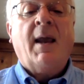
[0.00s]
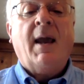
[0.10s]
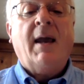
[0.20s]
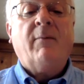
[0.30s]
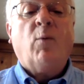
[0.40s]

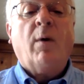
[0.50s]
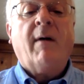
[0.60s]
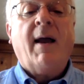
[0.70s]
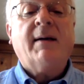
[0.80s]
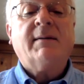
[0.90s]
And
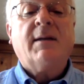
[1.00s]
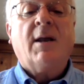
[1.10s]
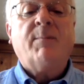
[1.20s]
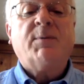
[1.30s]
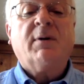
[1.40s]
whereas the
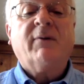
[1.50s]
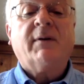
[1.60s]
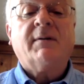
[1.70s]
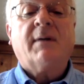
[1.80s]
observance